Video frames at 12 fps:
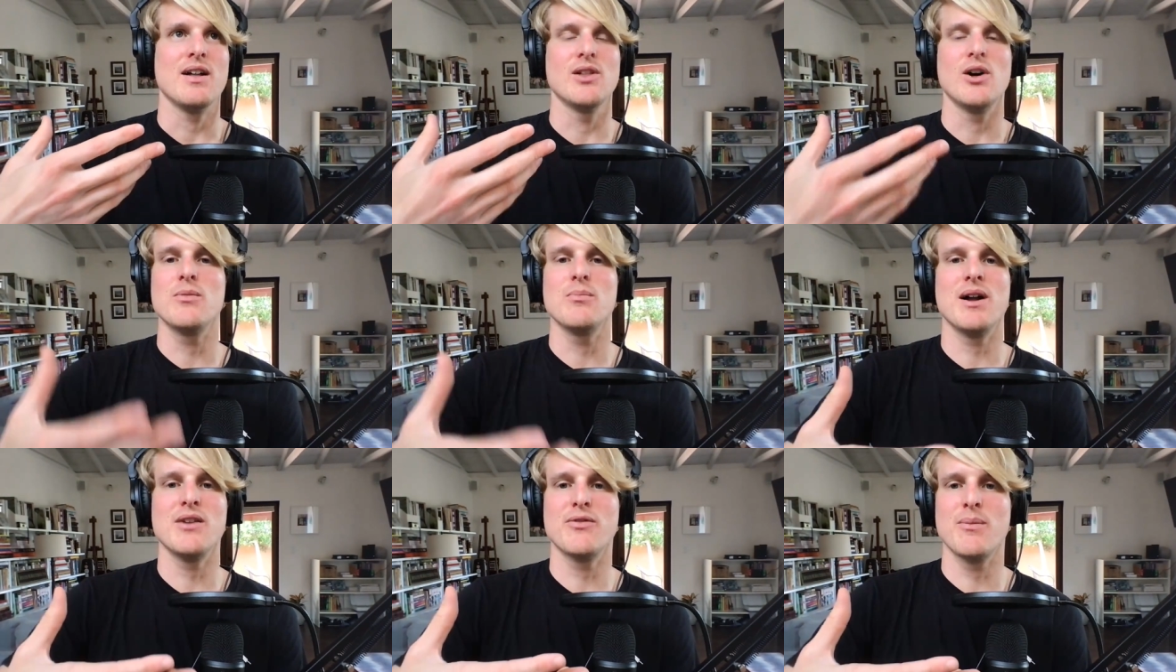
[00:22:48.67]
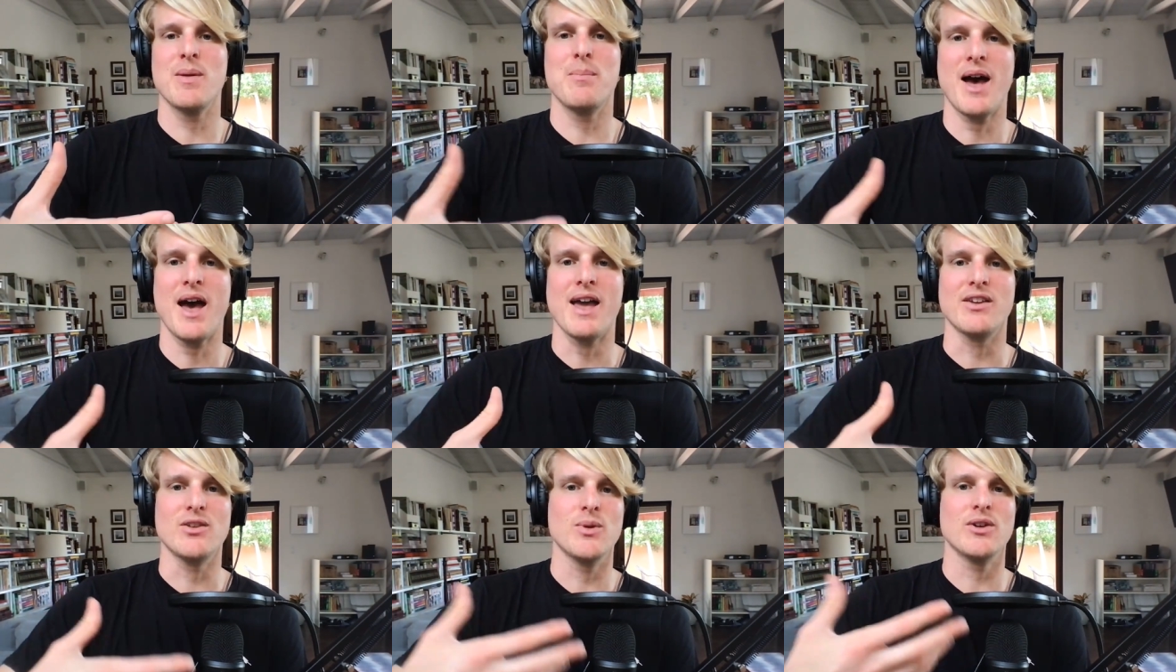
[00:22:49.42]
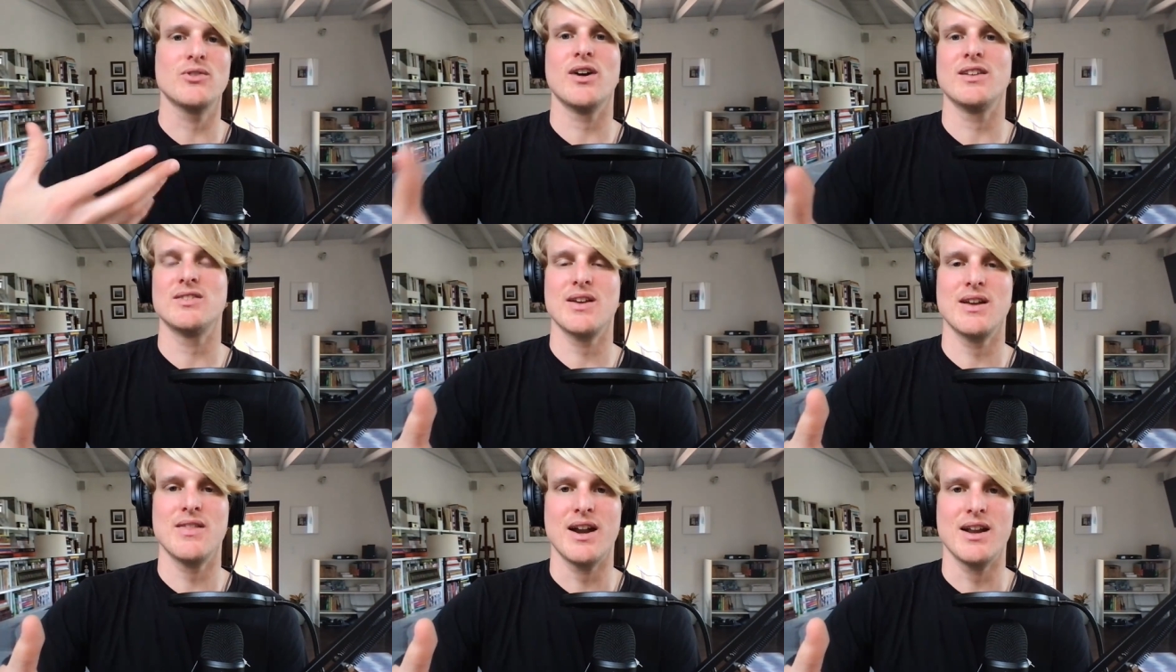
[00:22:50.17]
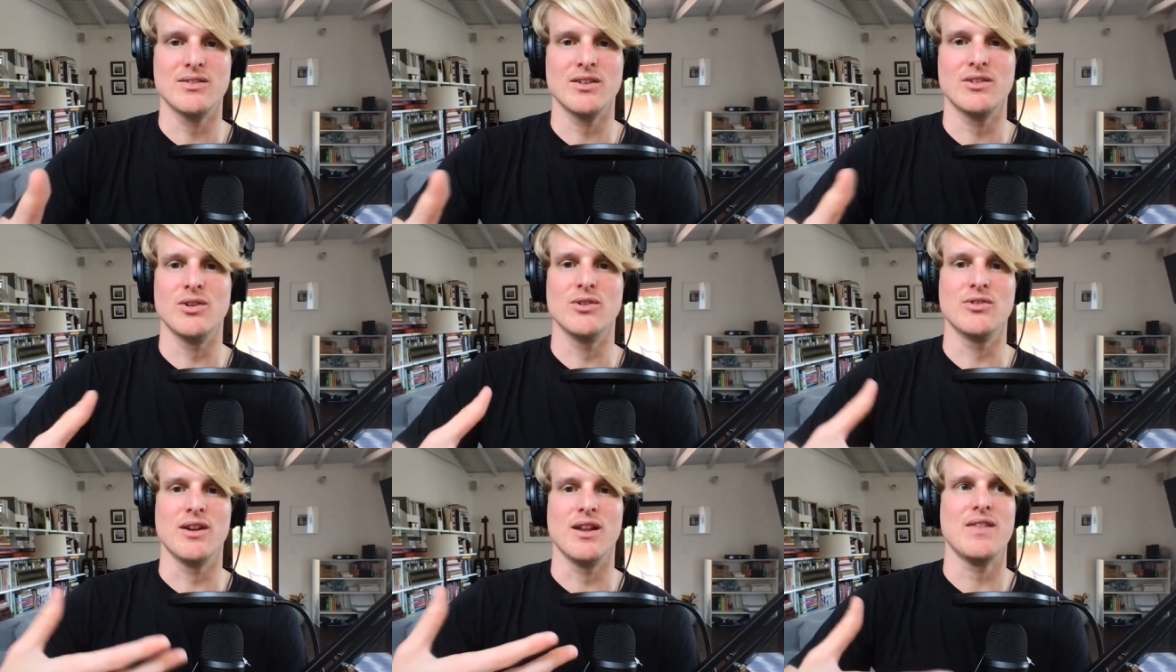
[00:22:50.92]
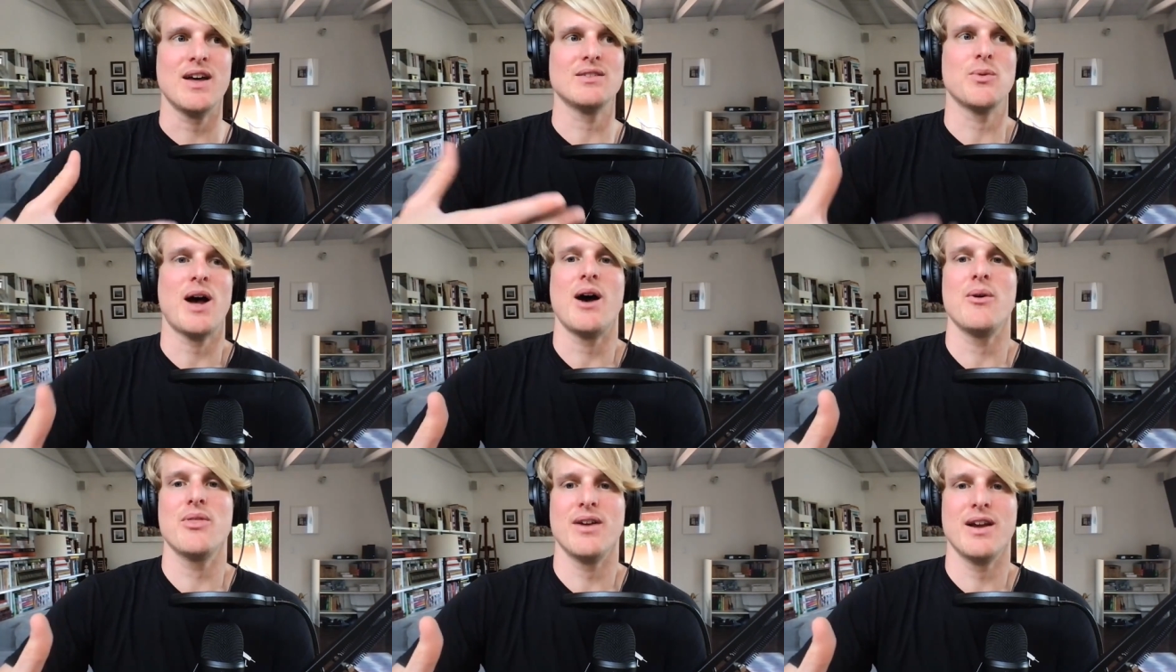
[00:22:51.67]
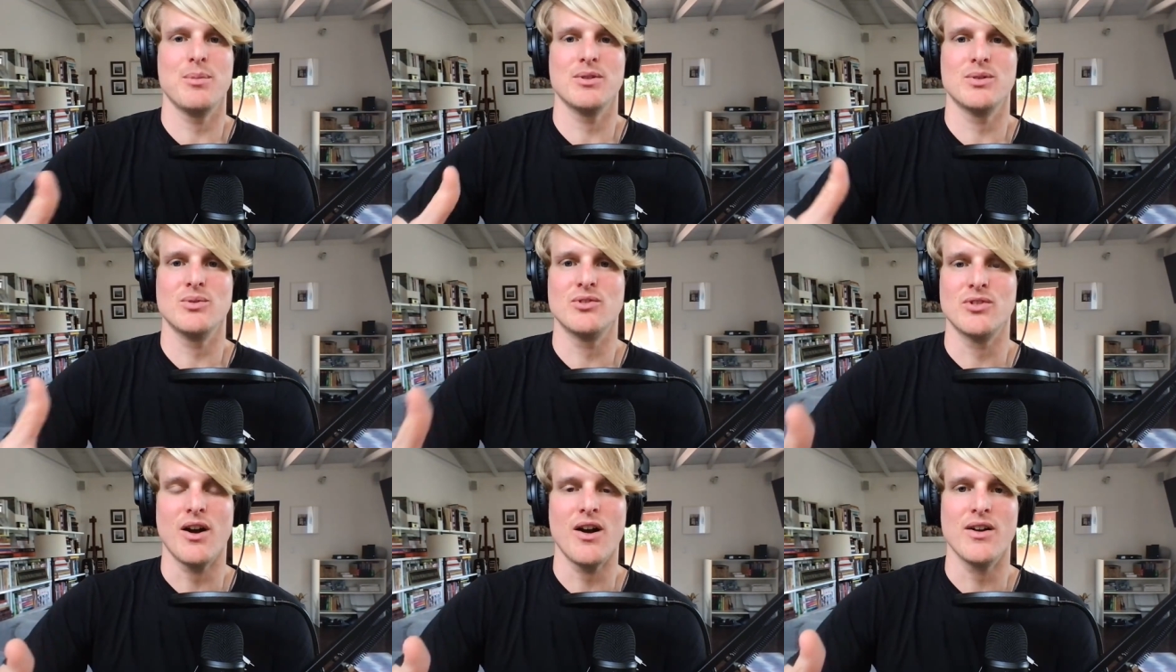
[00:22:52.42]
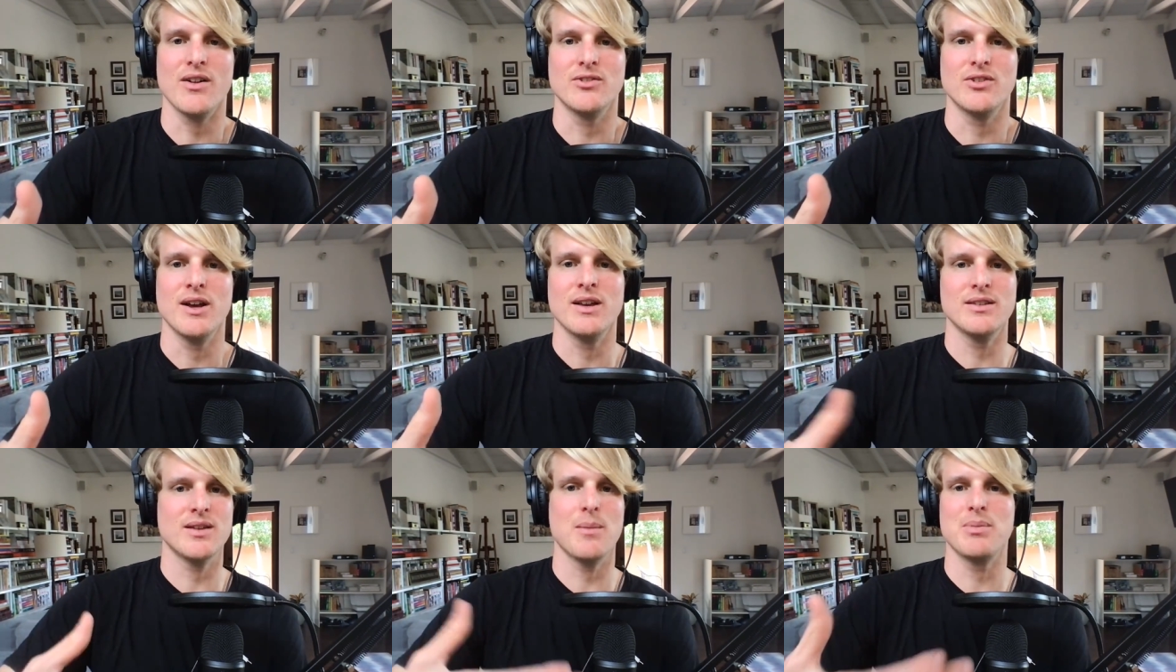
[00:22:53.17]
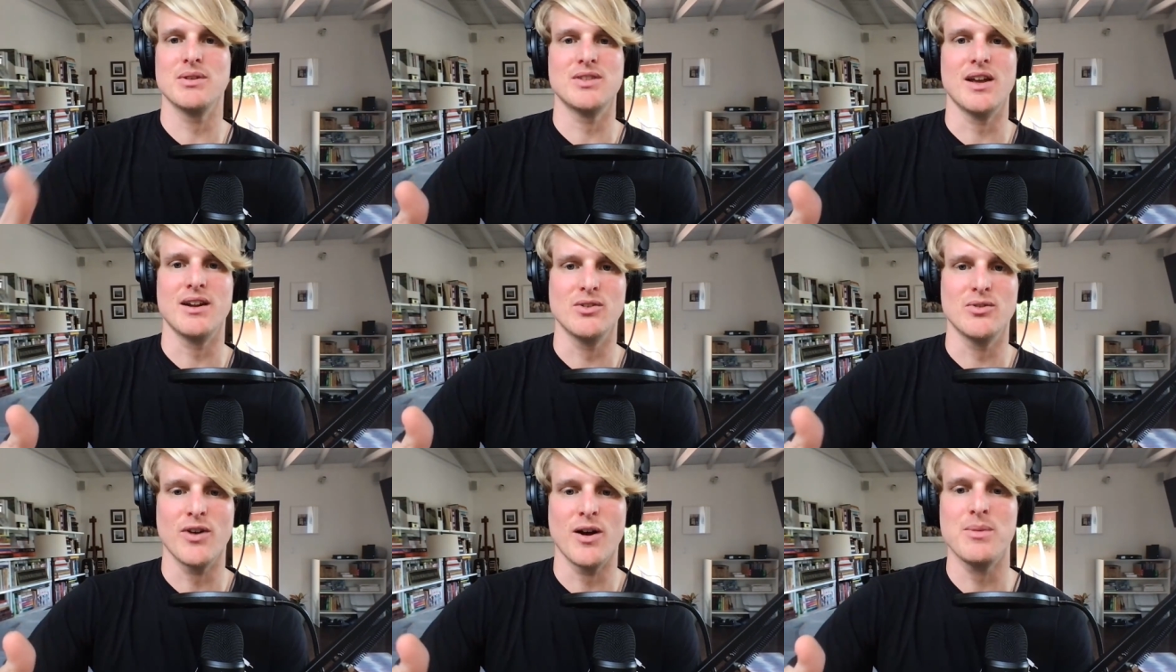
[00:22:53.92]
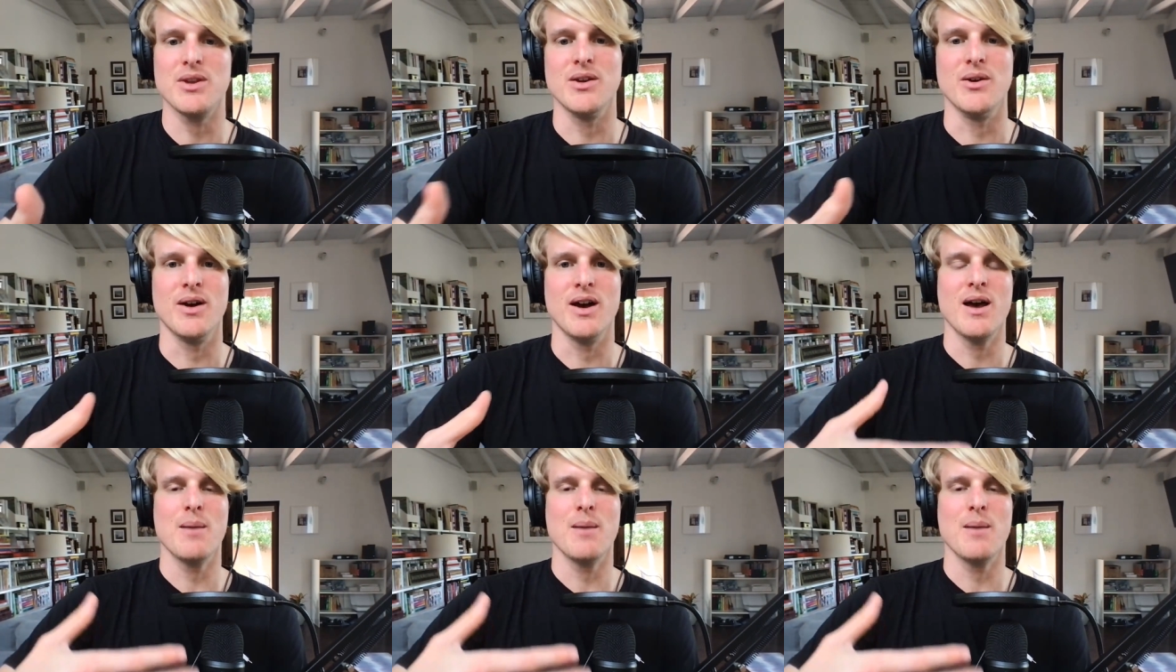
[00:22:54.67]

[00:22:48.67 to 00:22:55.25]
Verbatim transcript: loan money from the bank, you are trusting in that institution. And that's how they're able to charge some percentage from you.